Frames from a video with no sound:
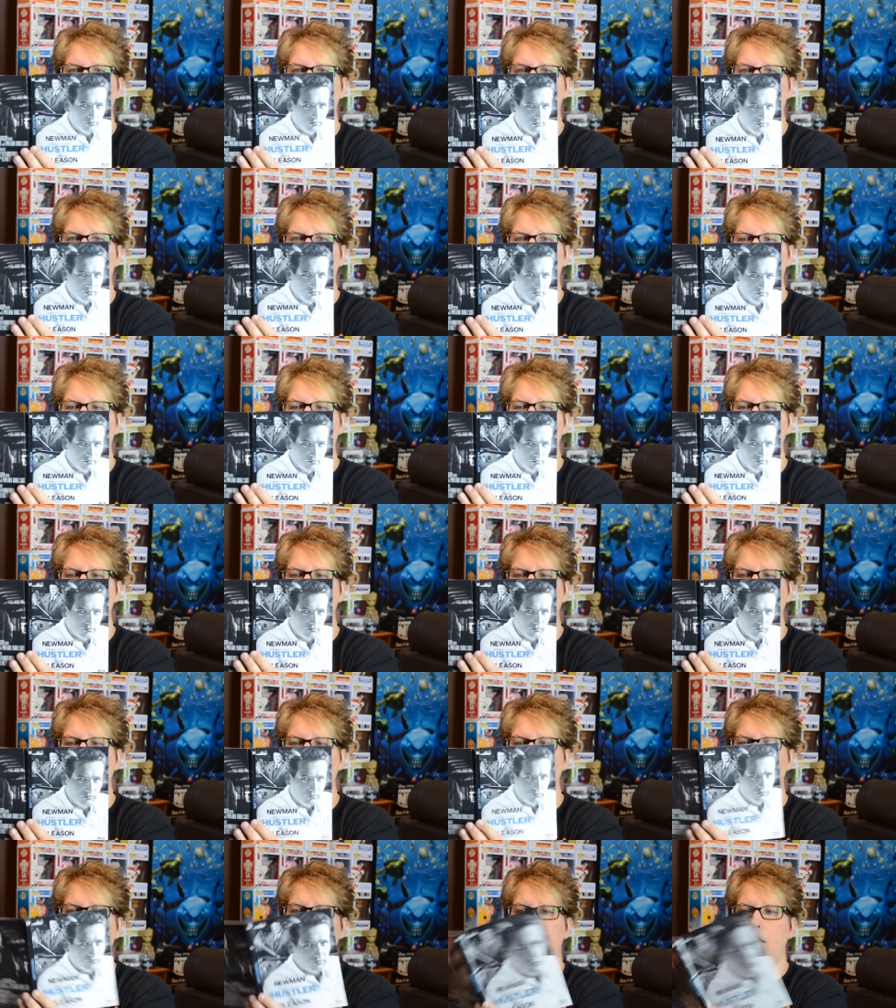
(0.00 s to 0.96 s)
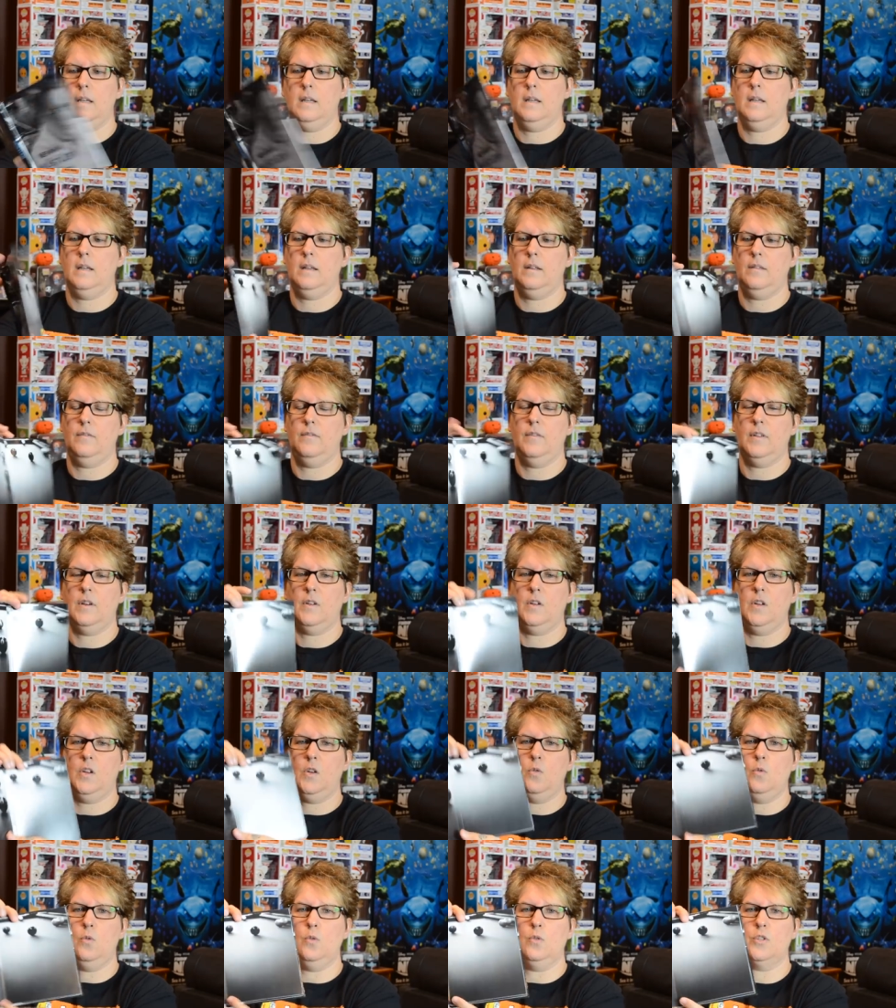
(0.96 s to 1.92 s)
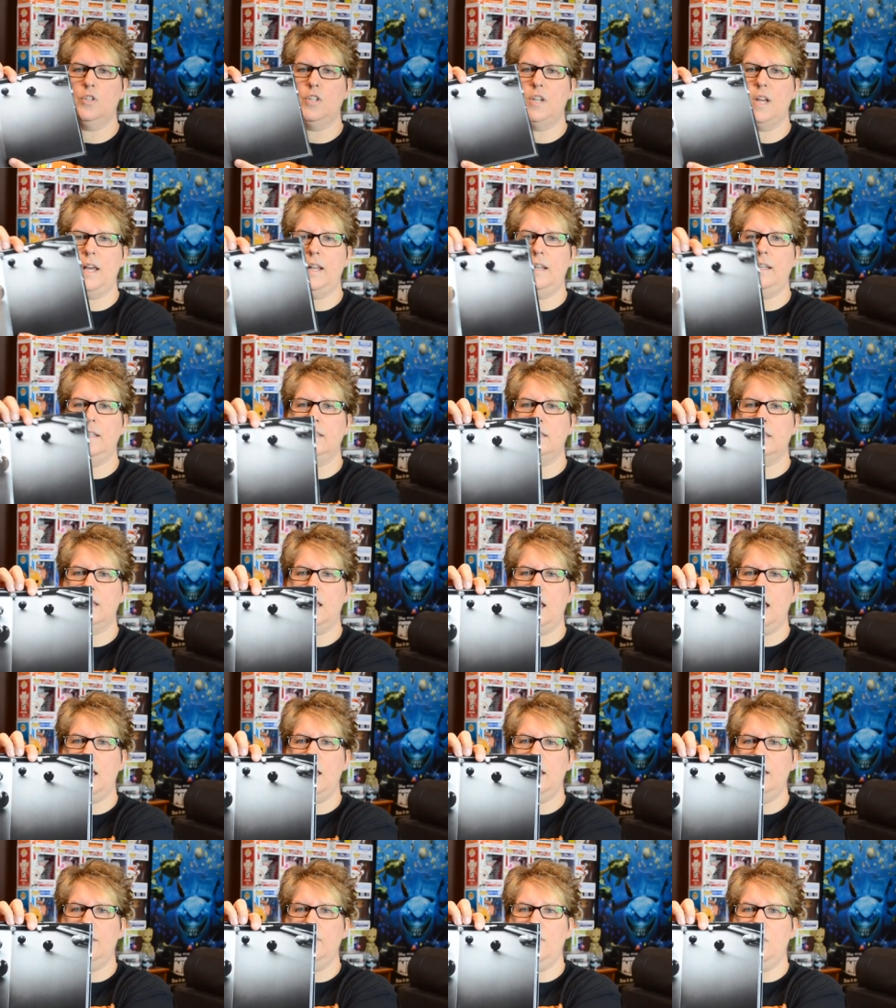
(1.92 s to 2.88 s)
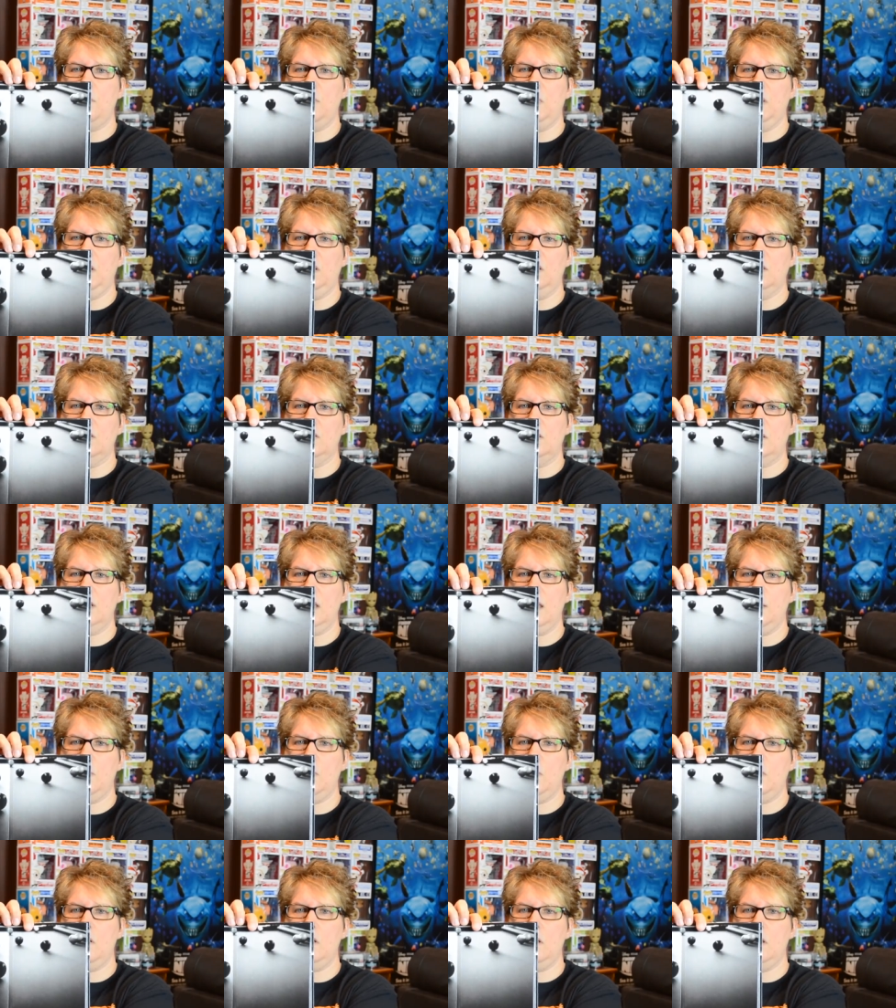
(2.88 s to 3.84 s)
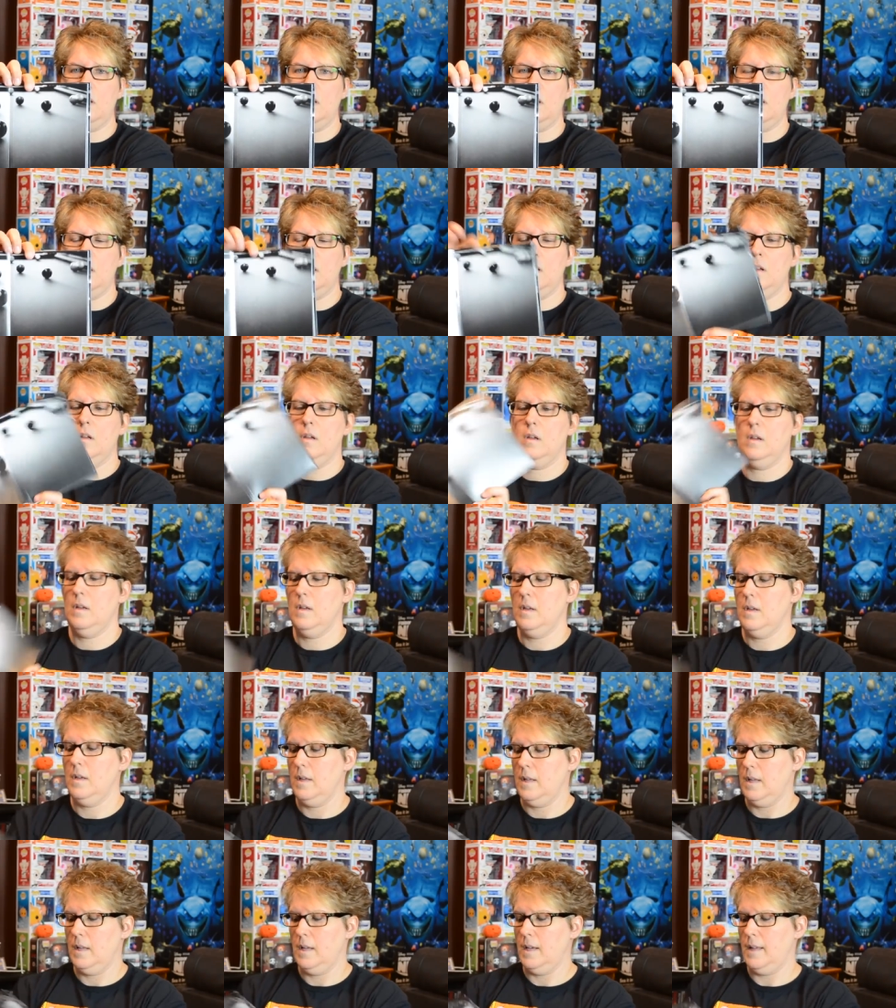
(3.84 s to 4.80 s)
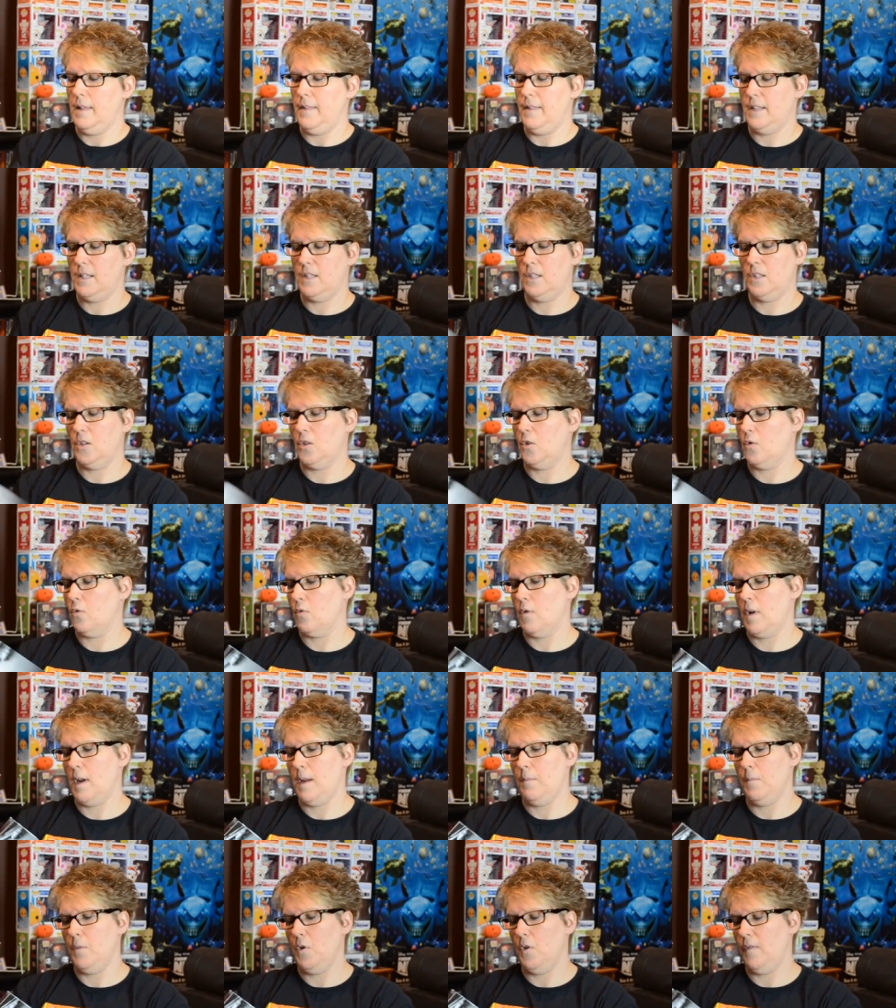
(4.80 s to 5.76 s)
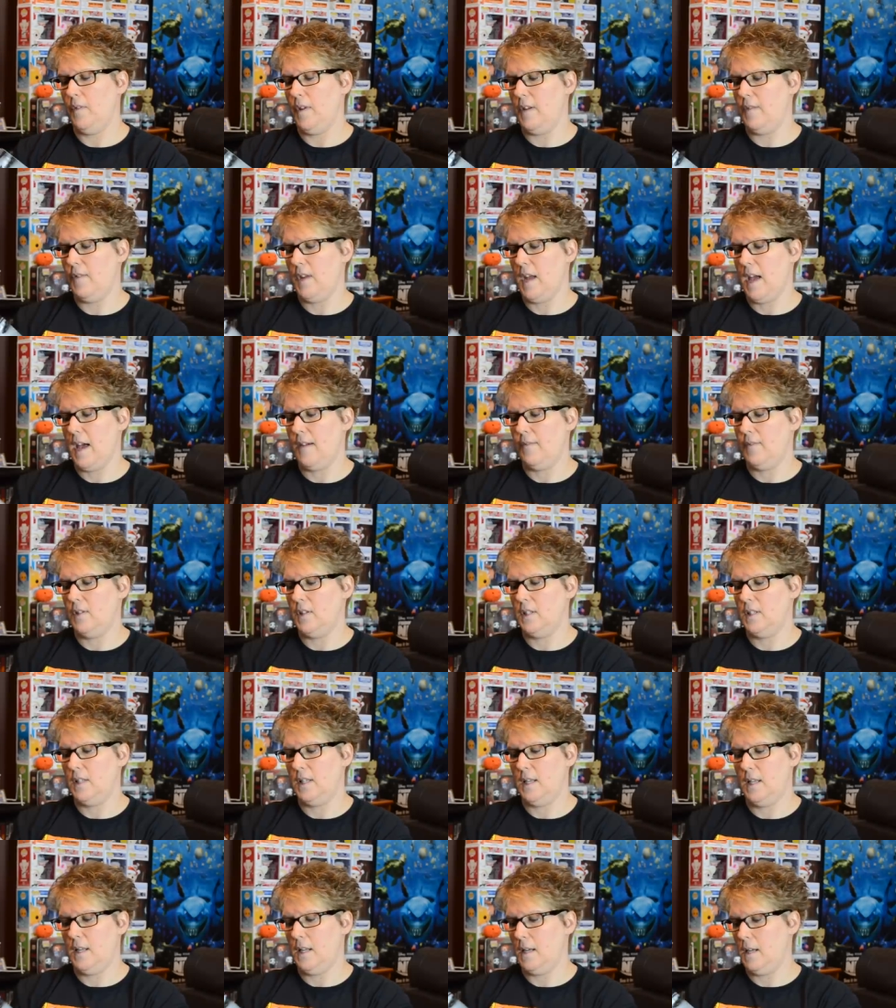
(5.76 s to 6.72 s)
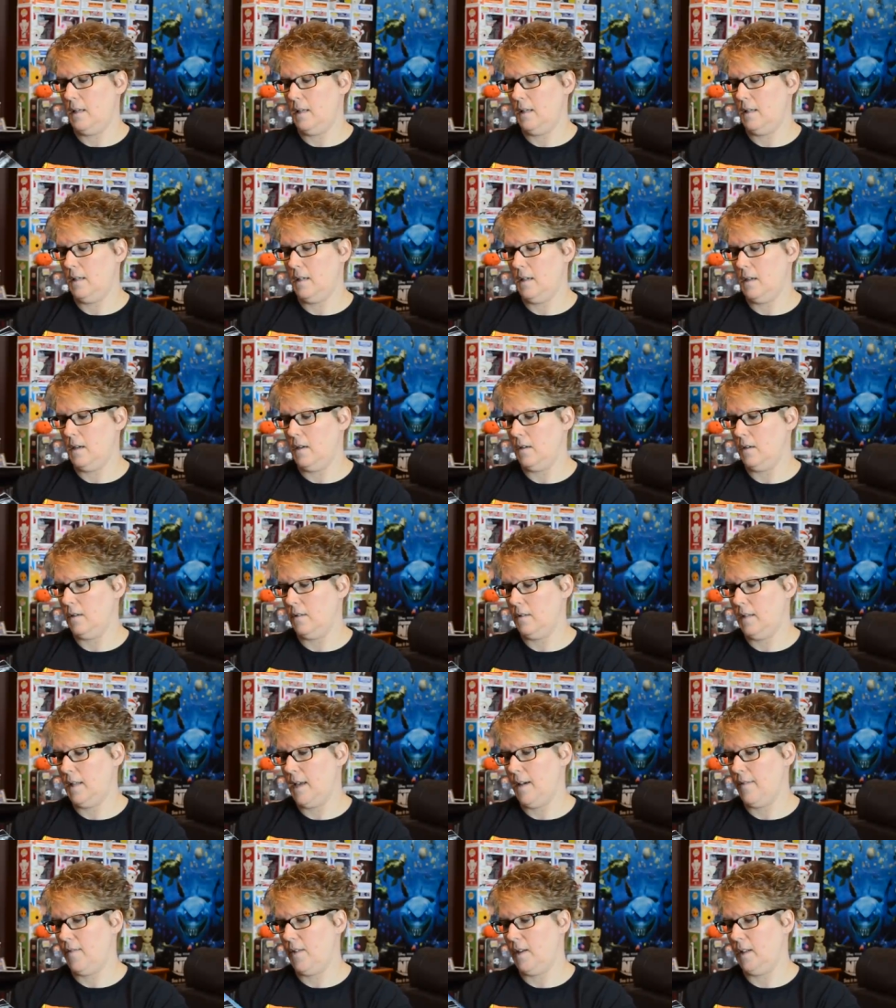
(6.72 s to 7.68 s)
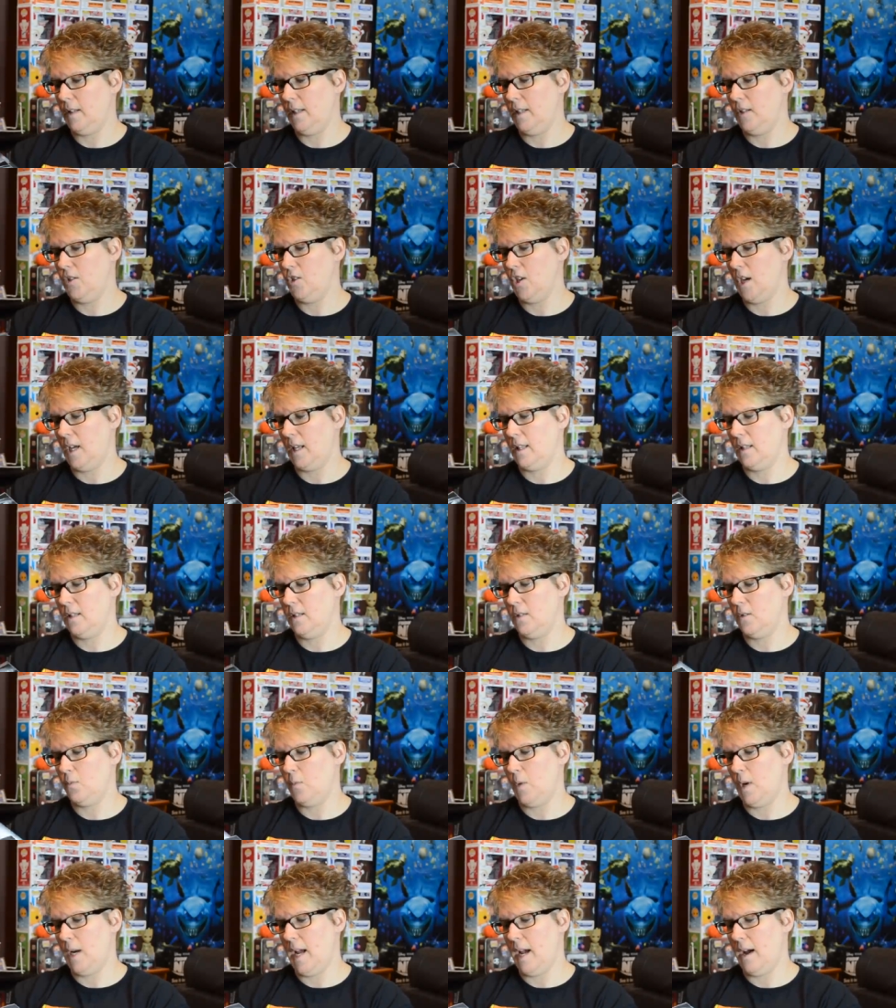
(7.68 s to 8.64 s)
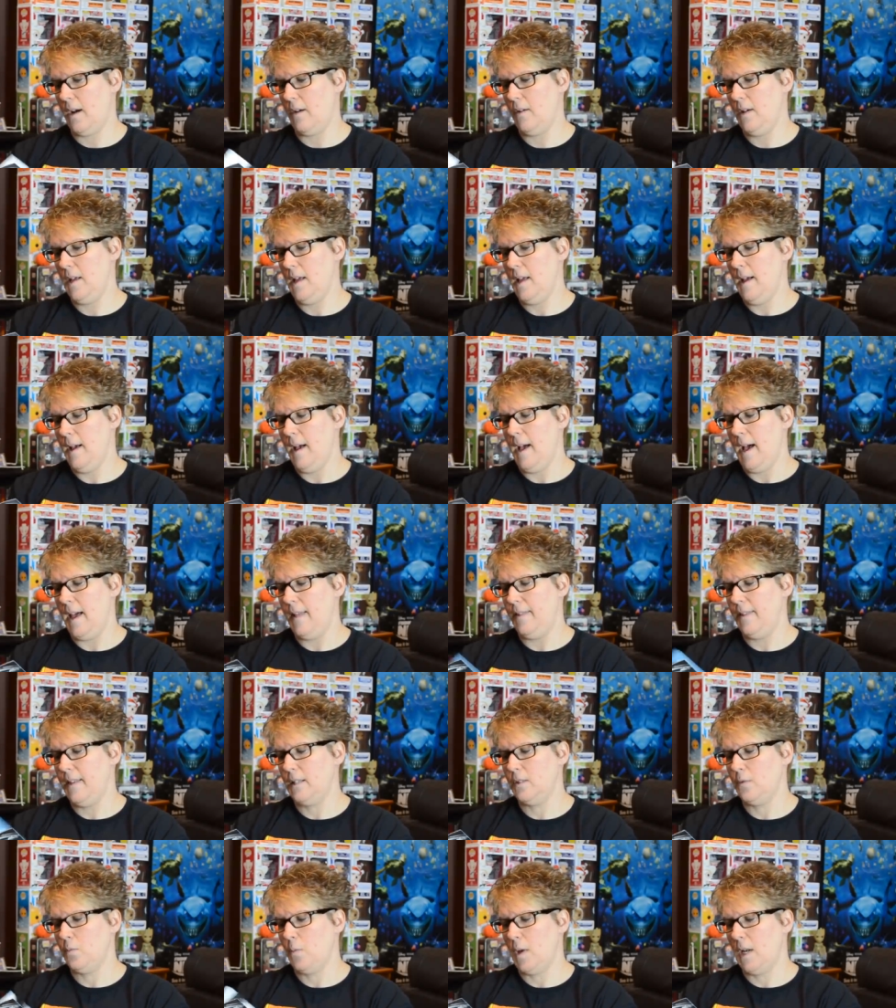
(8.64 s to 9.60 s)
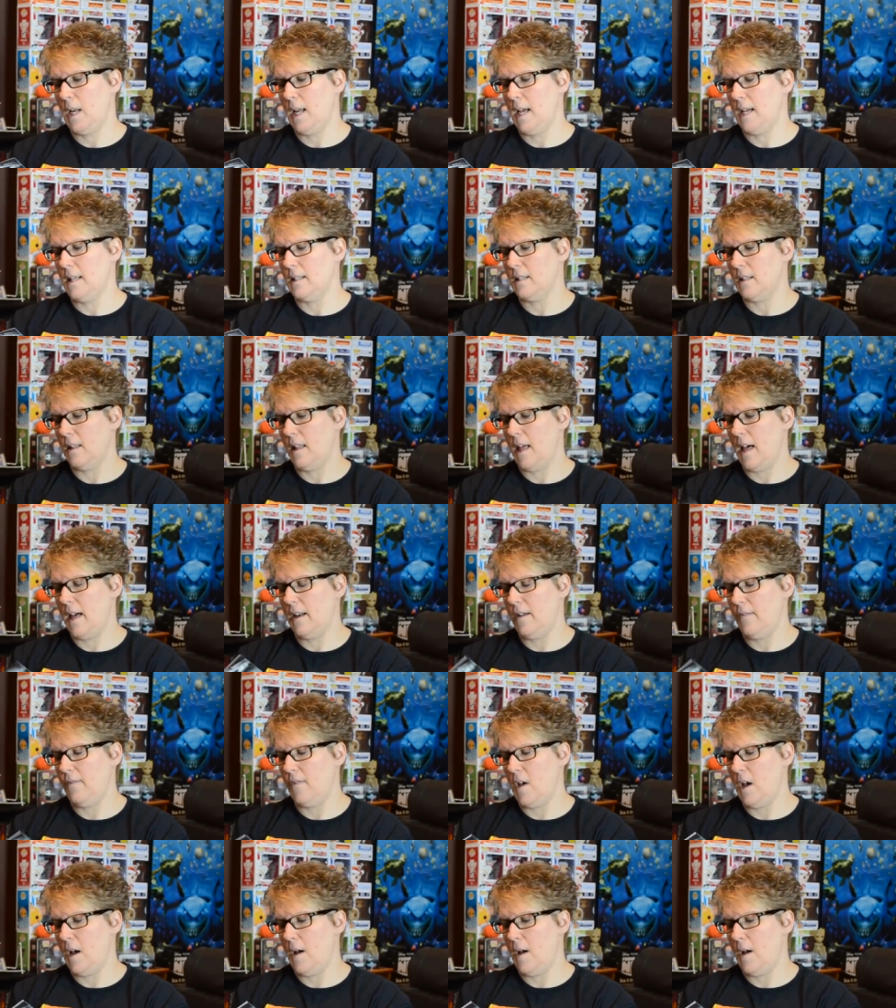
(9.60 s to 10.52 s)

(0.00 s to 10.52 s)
front and back. Very cool shot inside of the billiards table. And this is a great movie. If you haven't seen it, definitely check this one out. And this one has a lot of